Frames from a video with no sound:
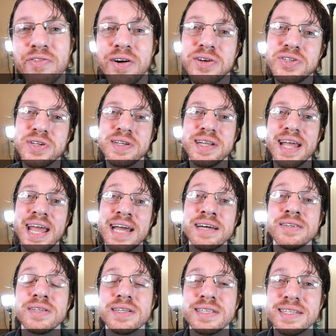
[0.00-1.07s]
function
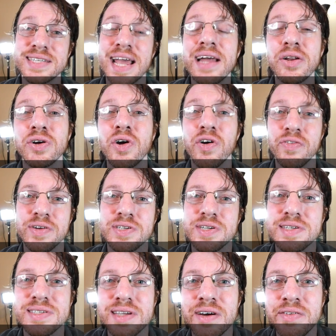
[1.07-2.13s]
and the Taylor
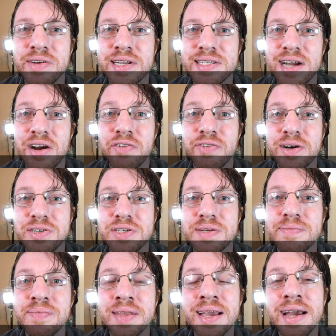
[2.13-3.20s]
coefficients of an entire
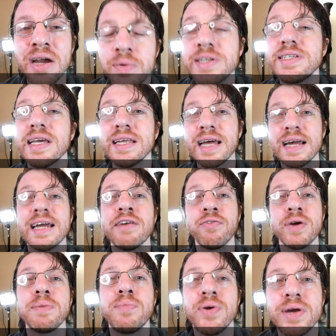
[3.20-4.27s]
function, we see that if
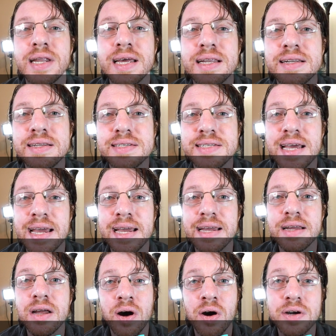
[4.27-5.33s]
we put in,
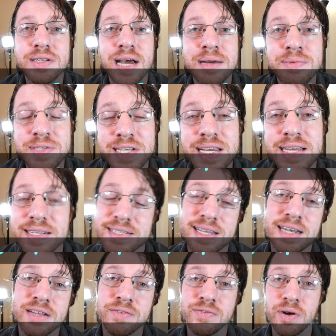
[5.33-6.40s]
say, r times z
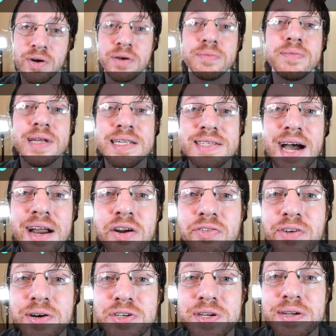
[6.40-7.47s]
inside of our entire
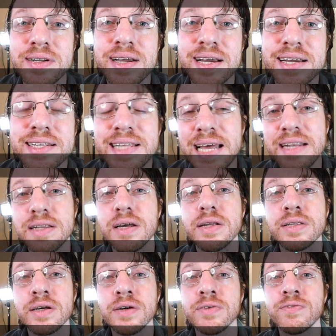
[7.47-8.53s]
function, then
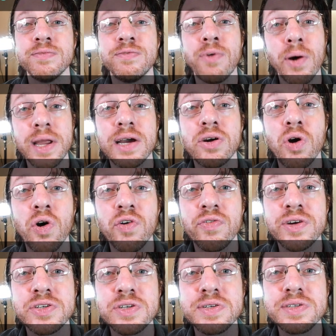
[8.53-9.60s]
the Fourier
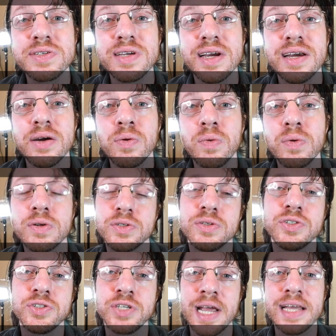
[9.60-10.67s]
coefficients will
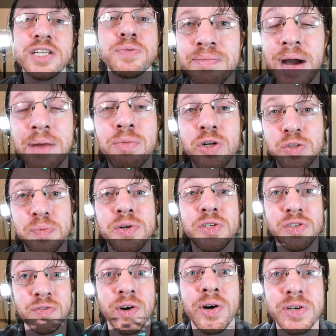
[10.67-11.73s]
change by multiples
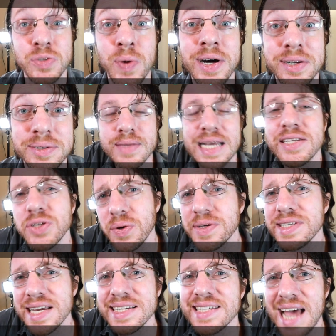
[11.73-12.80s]
of r as well. And so
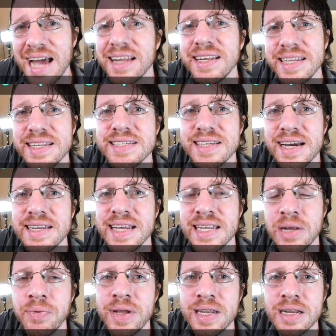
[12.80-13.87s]
it's exactly this idea
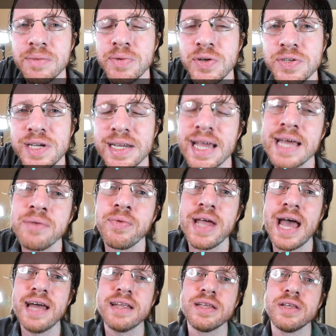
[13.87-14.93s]
that we ended up using. And we
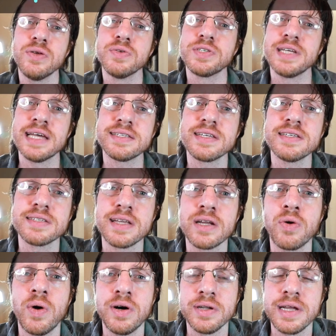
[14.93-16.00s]
had to use Jensen's
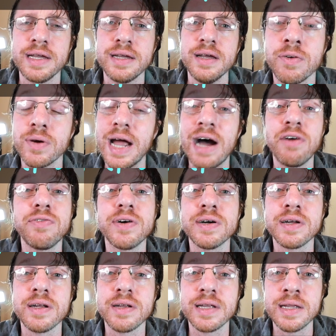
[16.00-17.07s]
inequality for
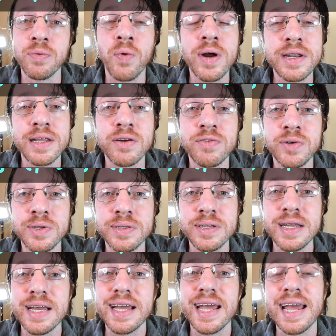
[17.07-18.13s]
alpha in one interval
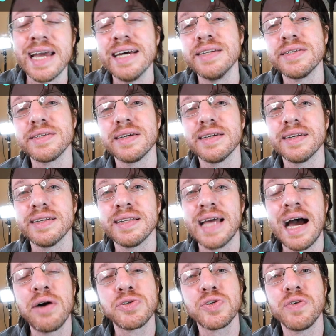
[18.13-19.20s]
and the
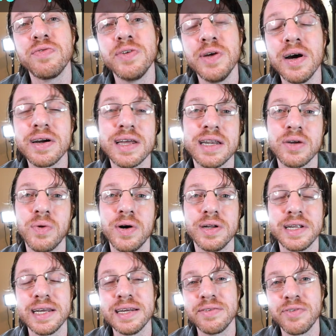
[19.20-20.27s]
Hausdorff-Young
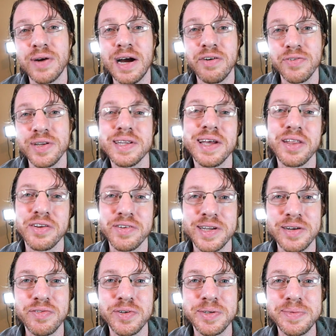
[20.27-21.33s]
inequality for alpha in the other
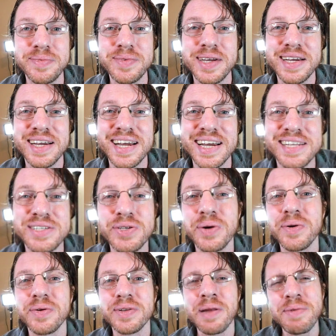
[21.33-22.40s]
interval. And
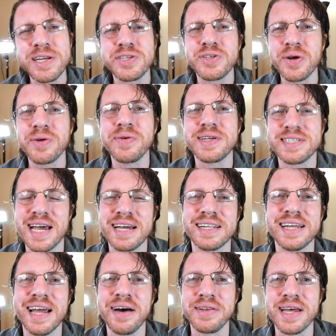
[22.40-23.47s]
so let me show you
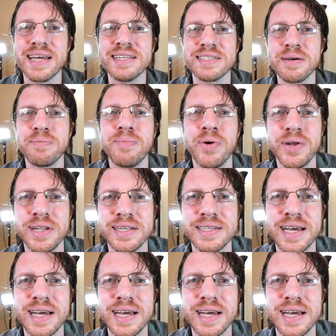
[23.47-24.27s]
exactly how that ends up boiling